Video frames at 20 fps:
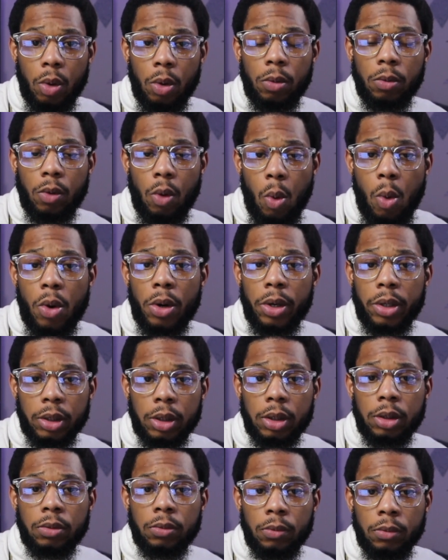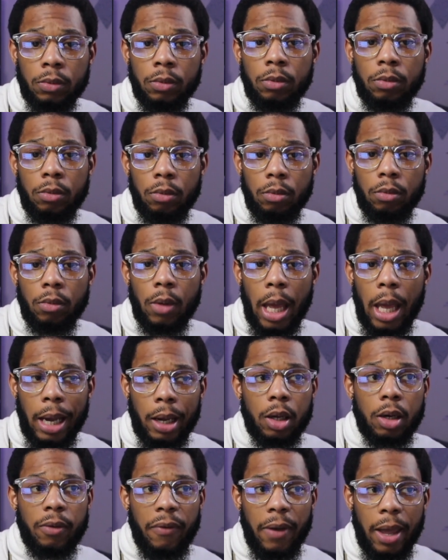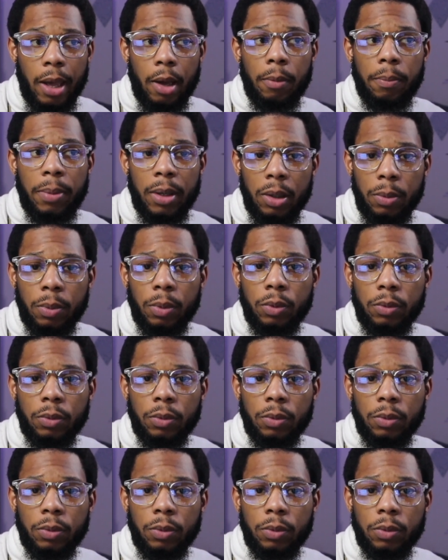course that could have helped people,